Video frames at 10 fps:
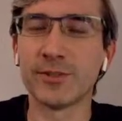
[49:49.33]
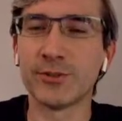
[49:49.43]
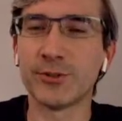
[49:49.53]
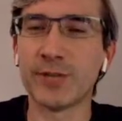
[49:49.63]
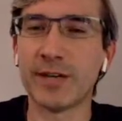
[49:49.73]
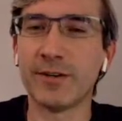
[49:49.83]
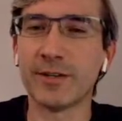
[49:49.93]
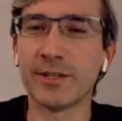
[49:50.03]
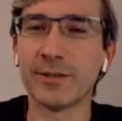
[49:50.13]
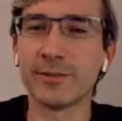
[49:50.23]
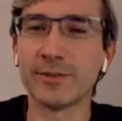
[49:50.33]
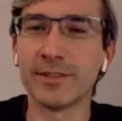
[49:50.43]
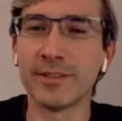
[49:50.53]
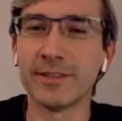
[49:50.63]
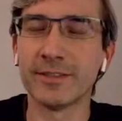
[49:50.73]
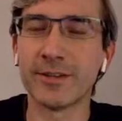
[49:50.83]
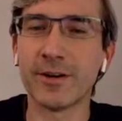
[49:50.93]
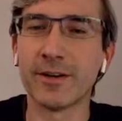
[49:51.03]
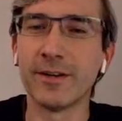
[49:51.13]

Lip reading: Just chat audio and talk.